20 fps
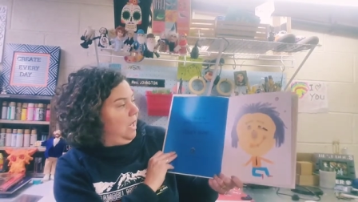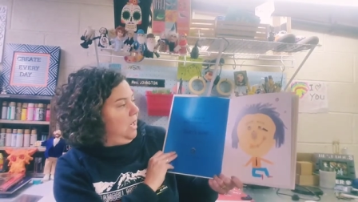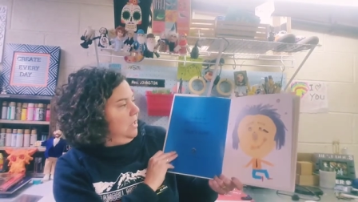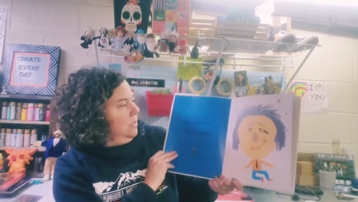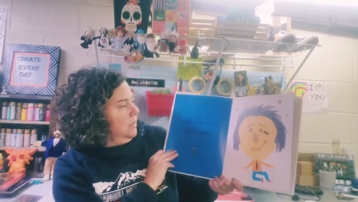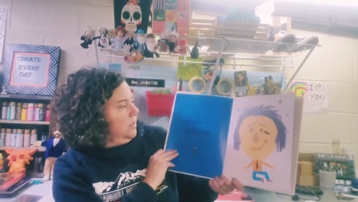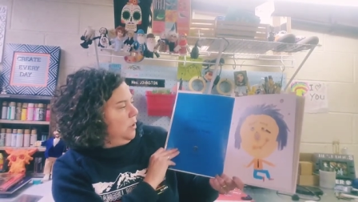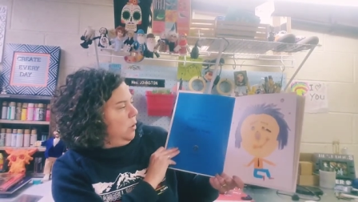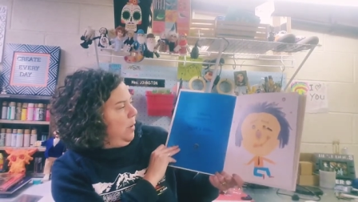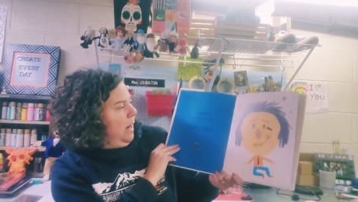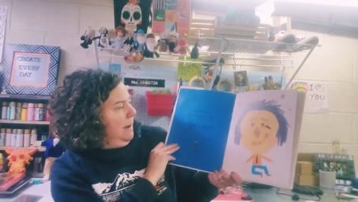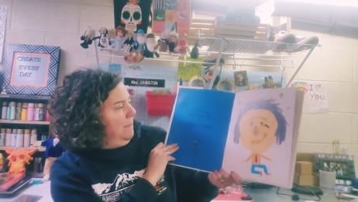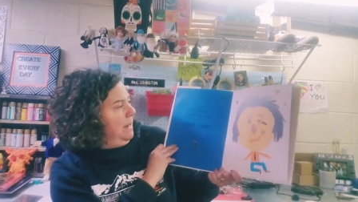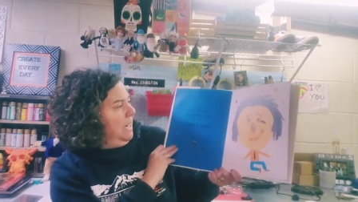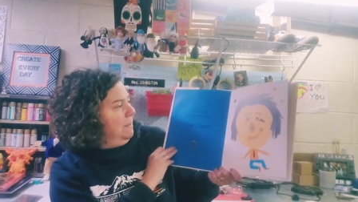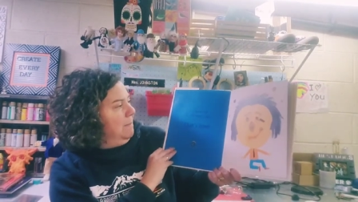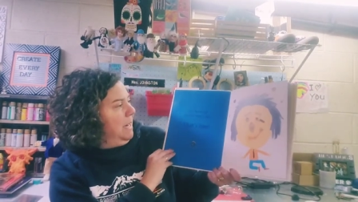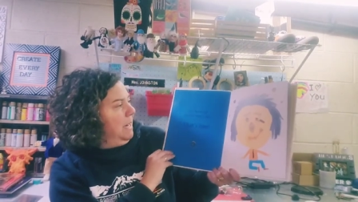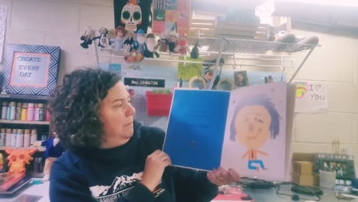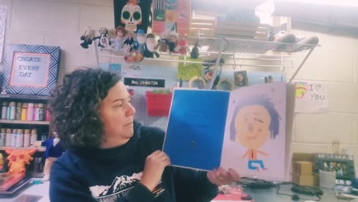So I
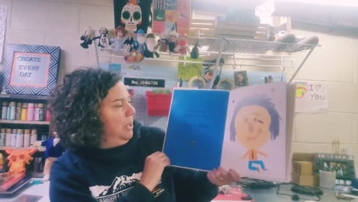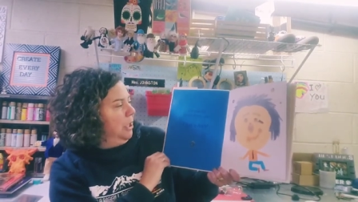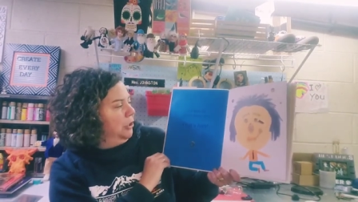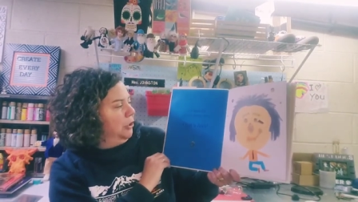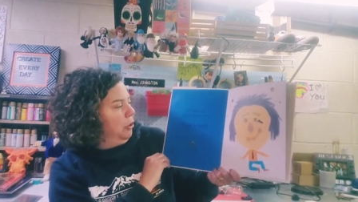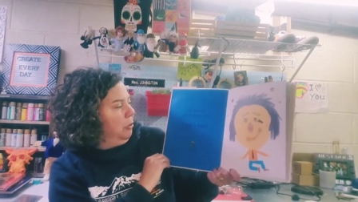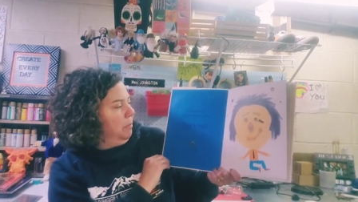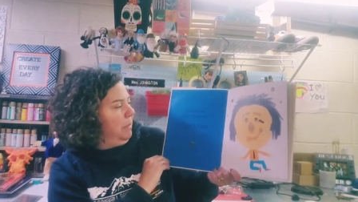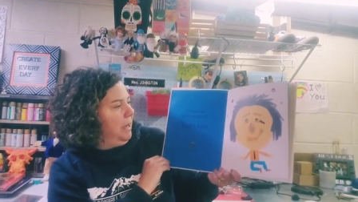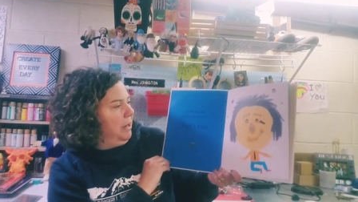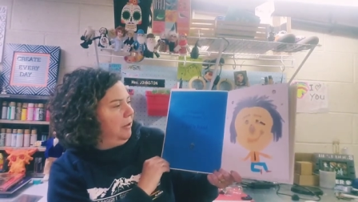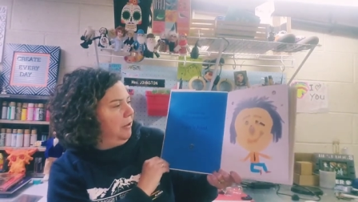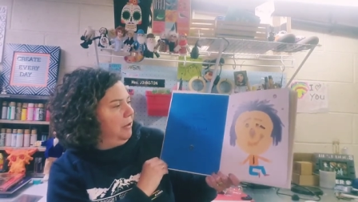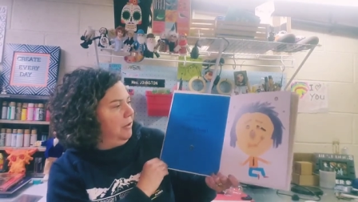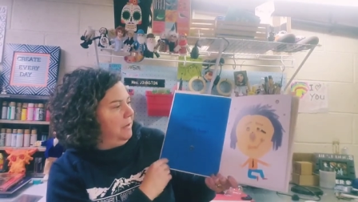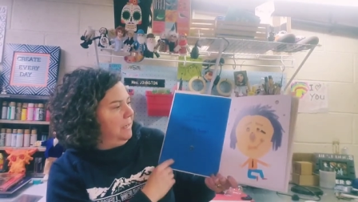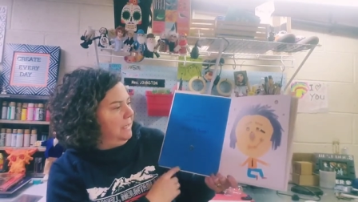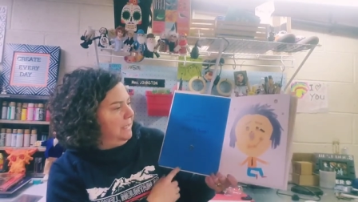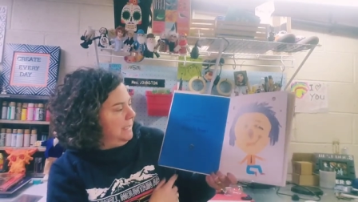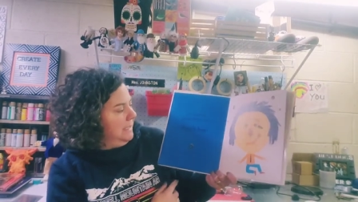made my picture better.
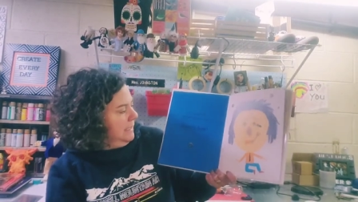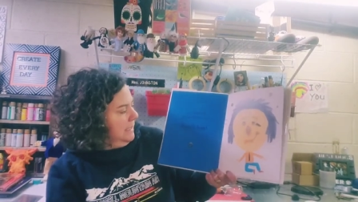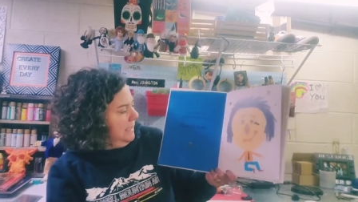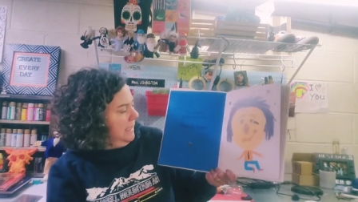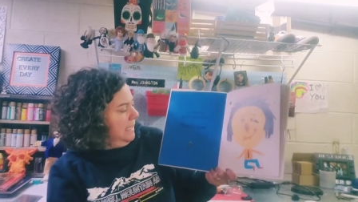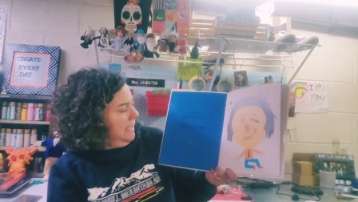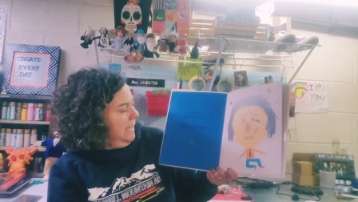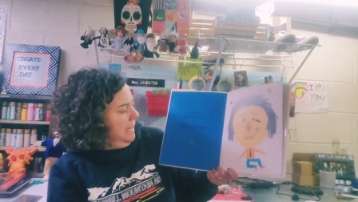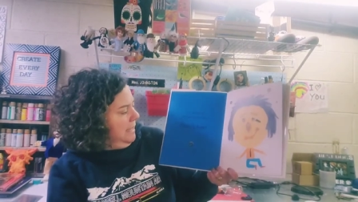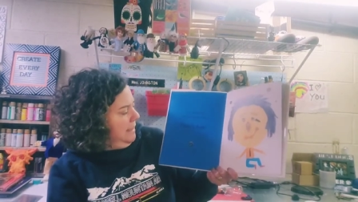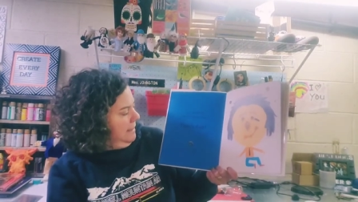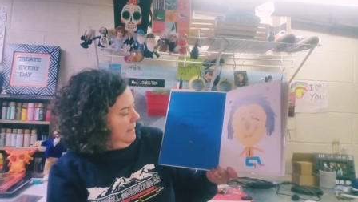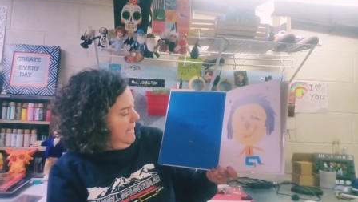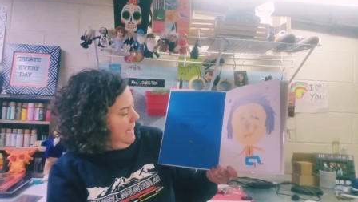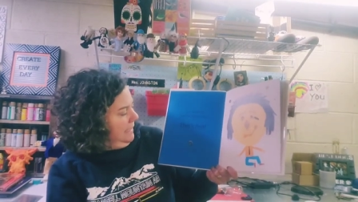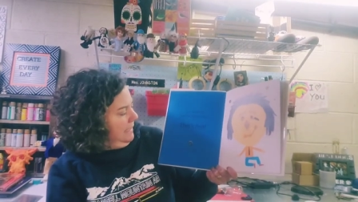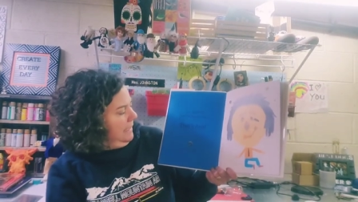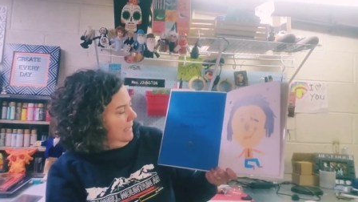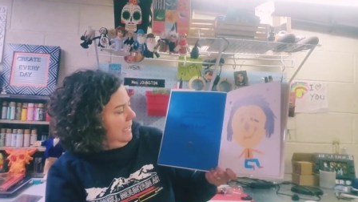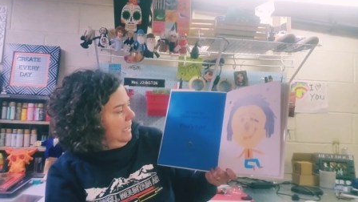See,
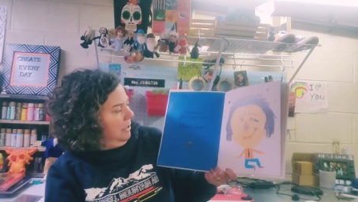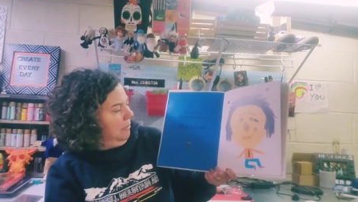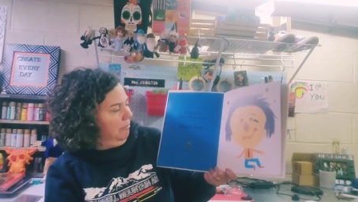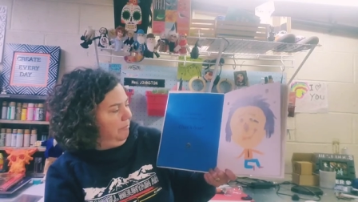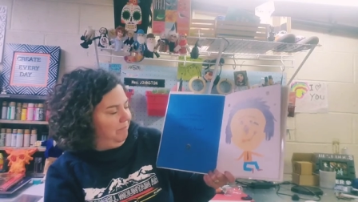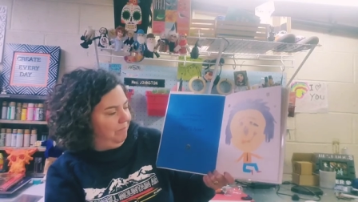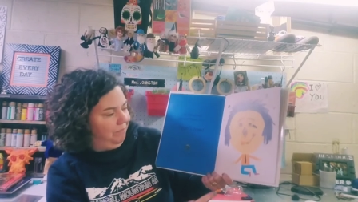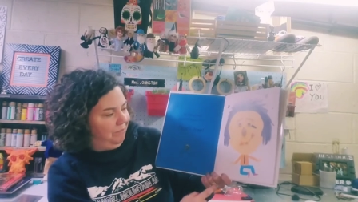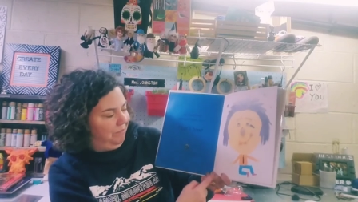that's him.